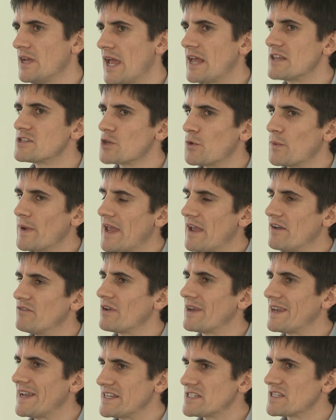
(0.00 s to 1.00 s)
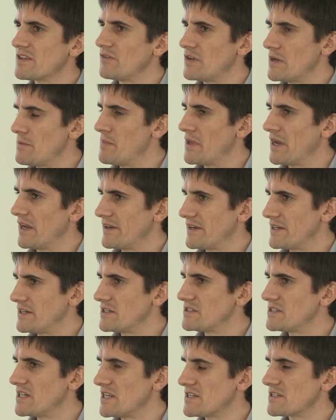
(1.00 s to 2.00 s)
and so we have less of an ability
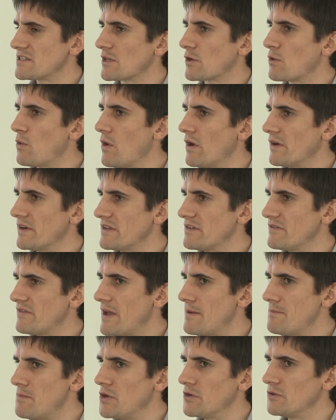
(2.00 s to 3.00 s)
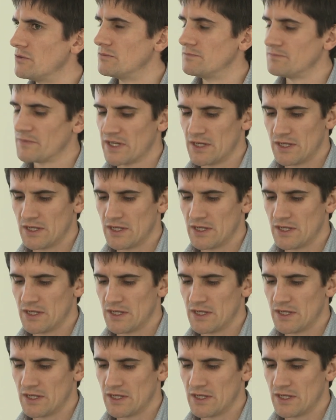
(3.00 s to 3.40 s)
to test the quality of our model.